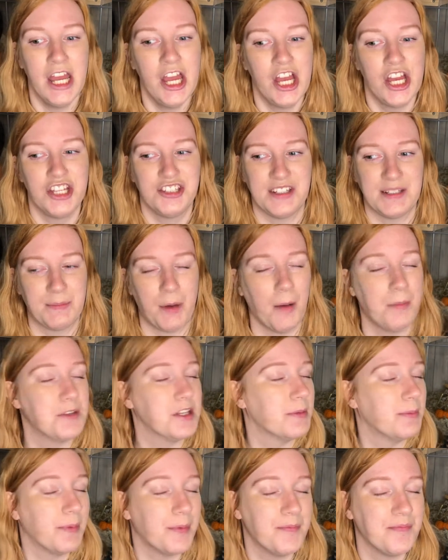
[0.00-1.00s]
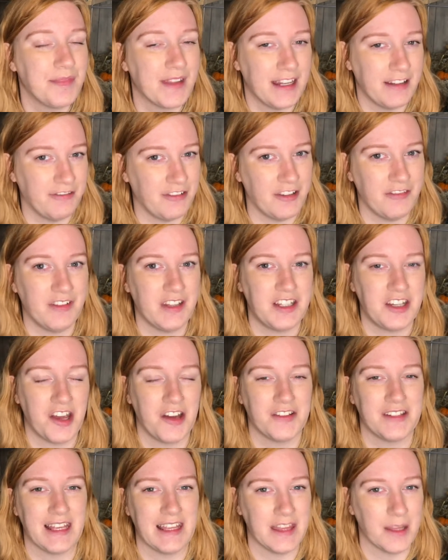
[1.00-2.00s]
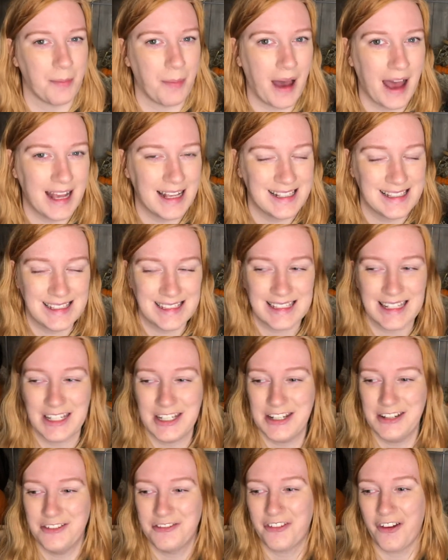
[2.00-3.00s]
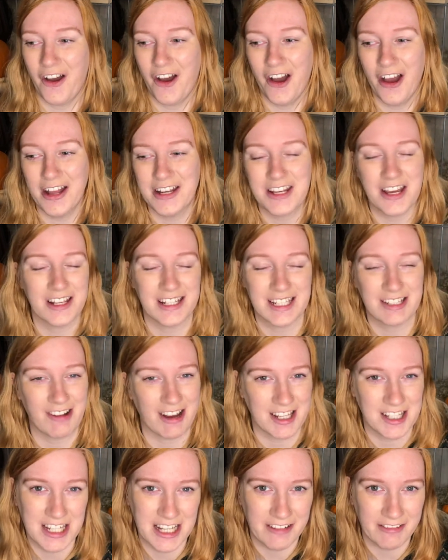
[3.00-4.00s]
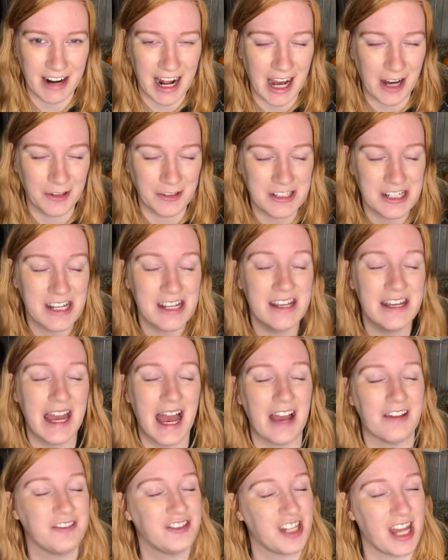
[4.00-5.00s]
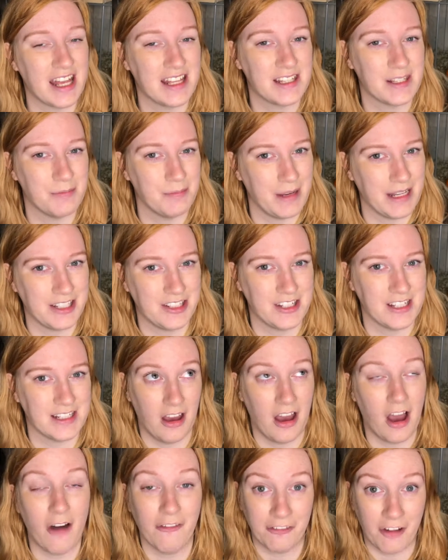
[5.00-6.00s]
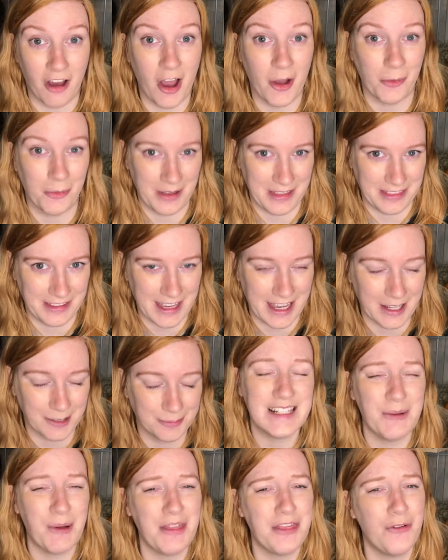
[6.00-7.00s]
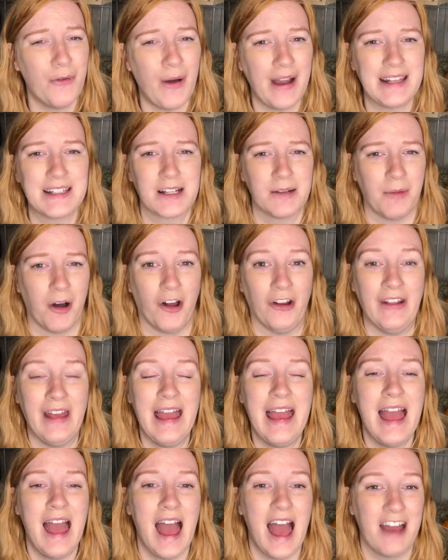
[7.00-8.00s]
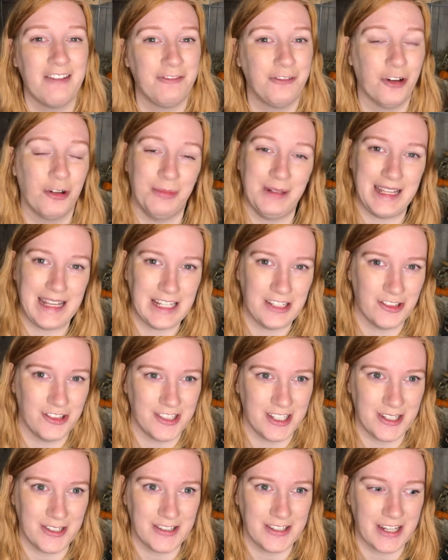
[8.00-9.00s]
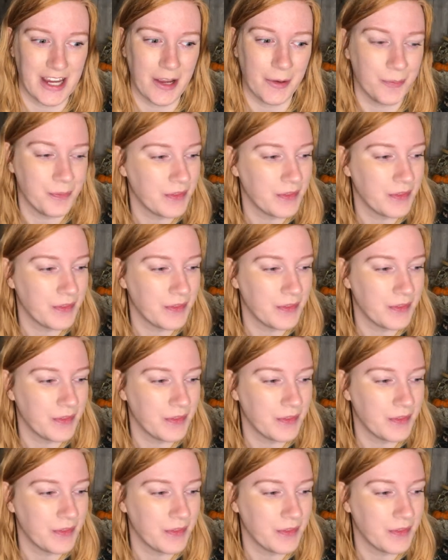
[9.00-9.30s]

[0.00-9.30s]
She's popped up in a few videos in the past. You've heard her scratching around. I've shared some pictures of her with you. So I thought I'd come on and formally introduce you.